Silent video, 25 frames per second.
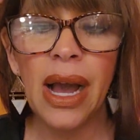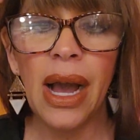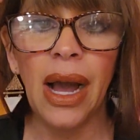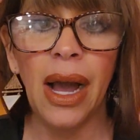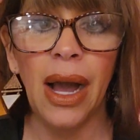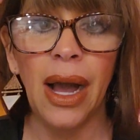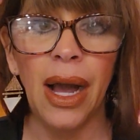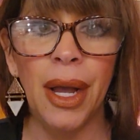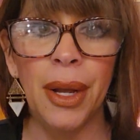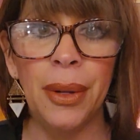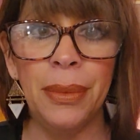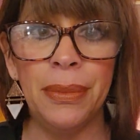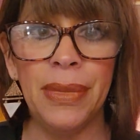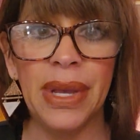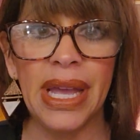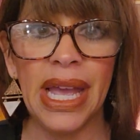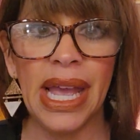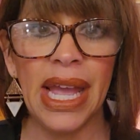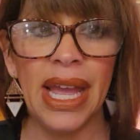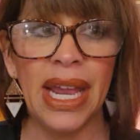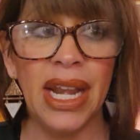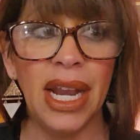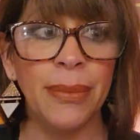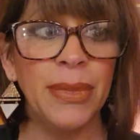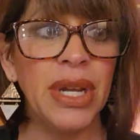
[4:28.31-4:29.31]
And
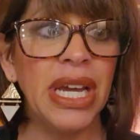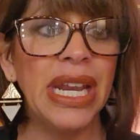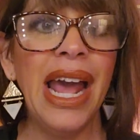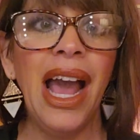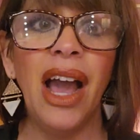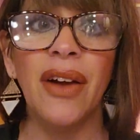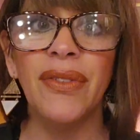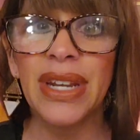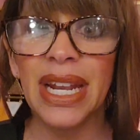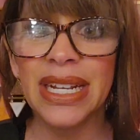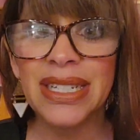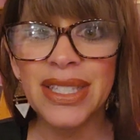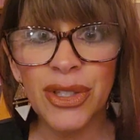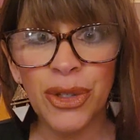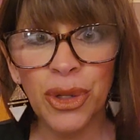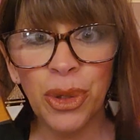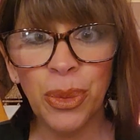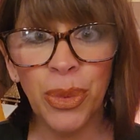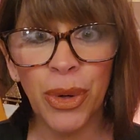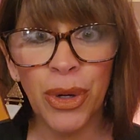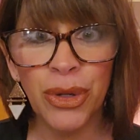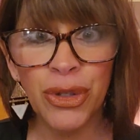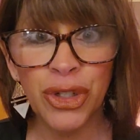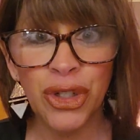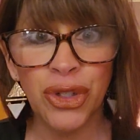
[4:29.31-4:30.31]
I'm going to have a nice little
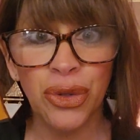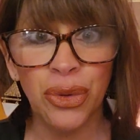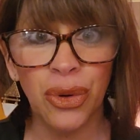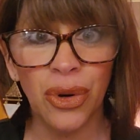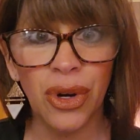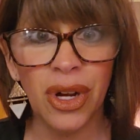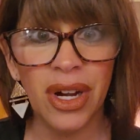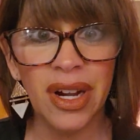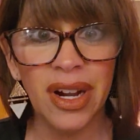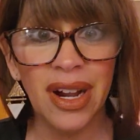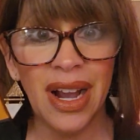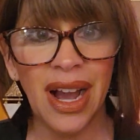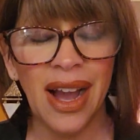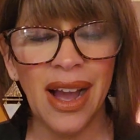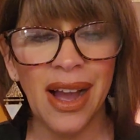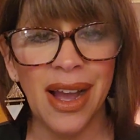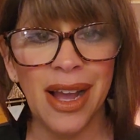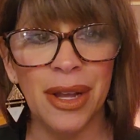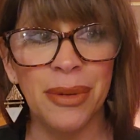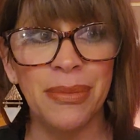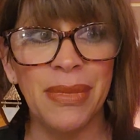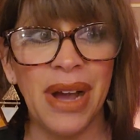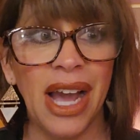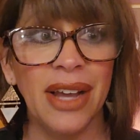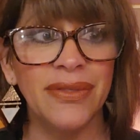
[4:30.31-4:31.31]
brochure.
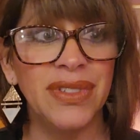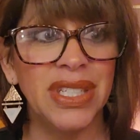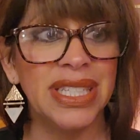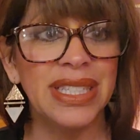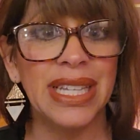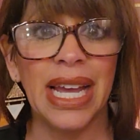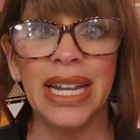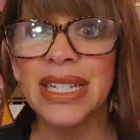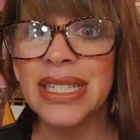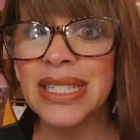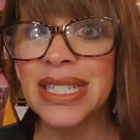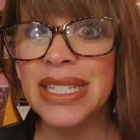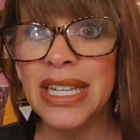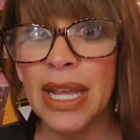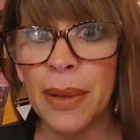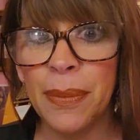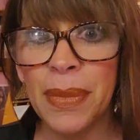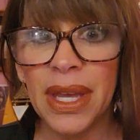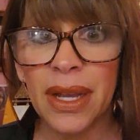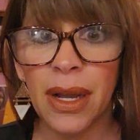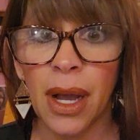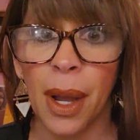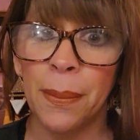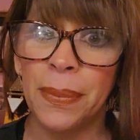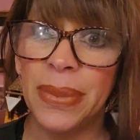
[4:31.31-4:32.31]
I've decided to name
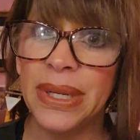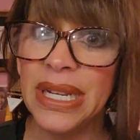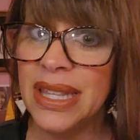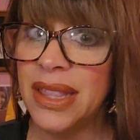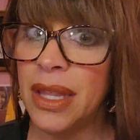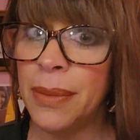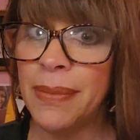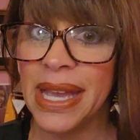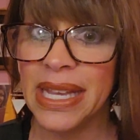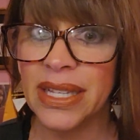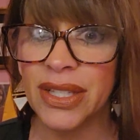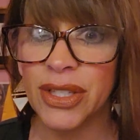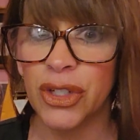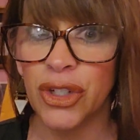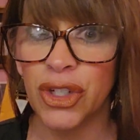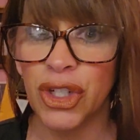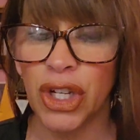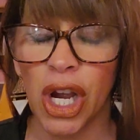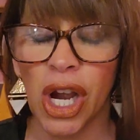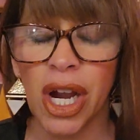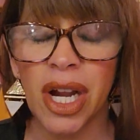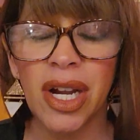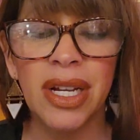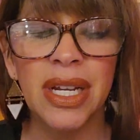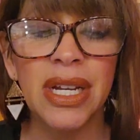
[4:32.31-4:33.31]
the company the Mason
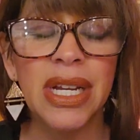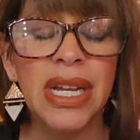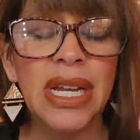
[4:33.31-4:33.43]
Jar.